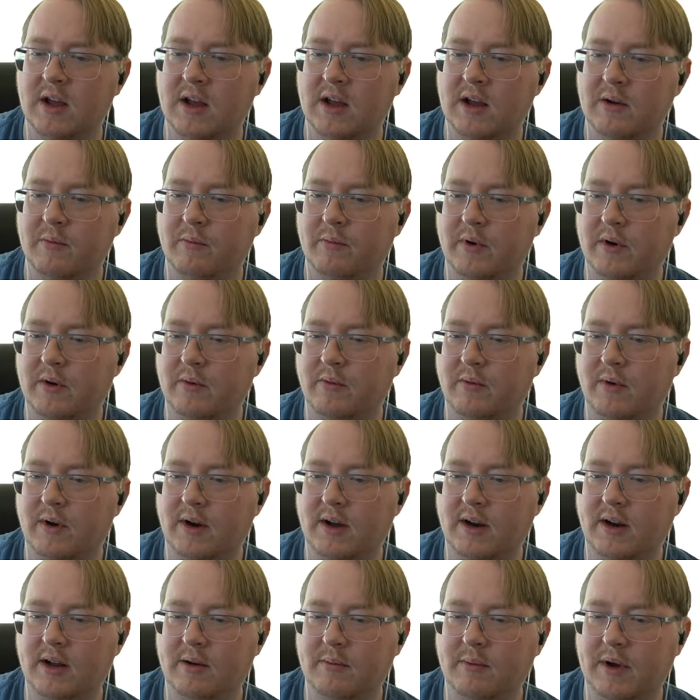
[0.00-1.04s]
But
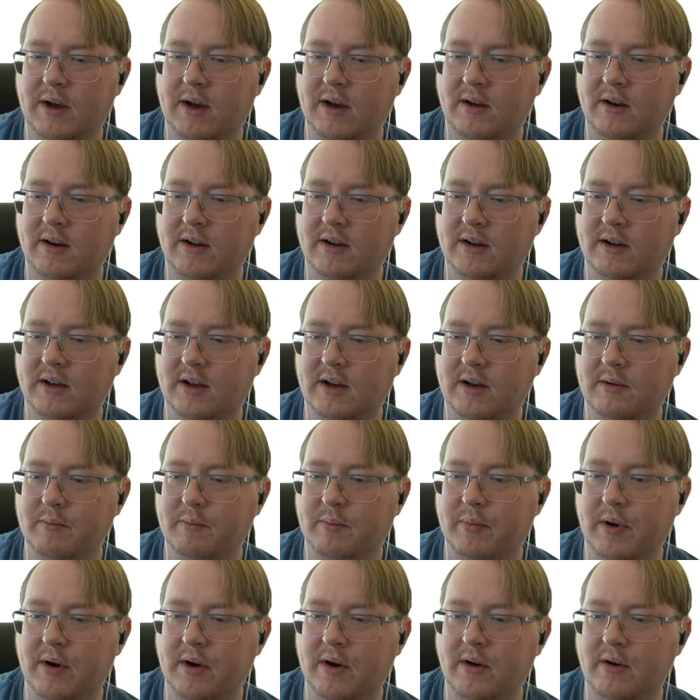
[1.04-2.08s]
what about a
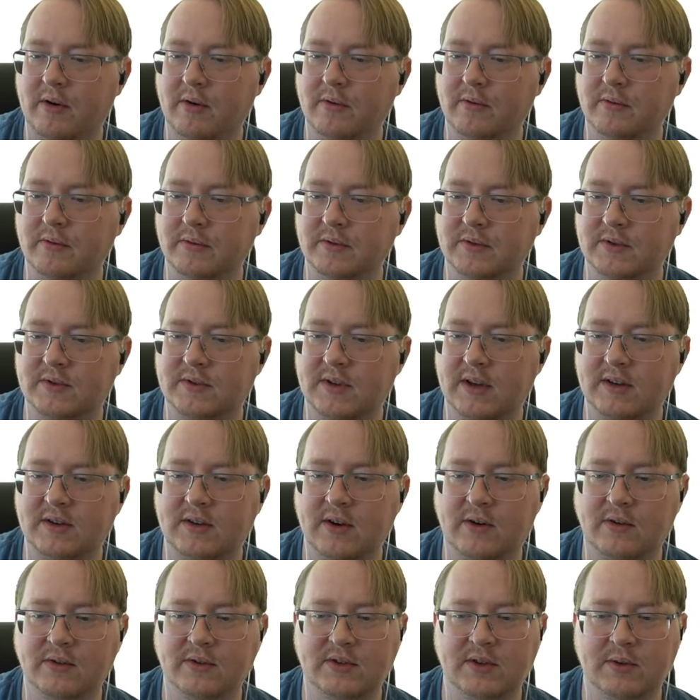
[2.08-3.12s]
compose? They
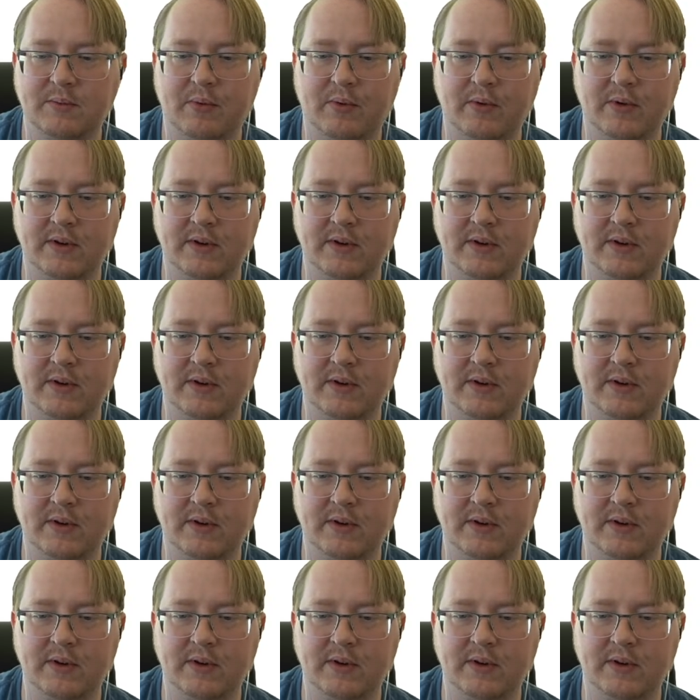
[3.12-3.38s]
don't support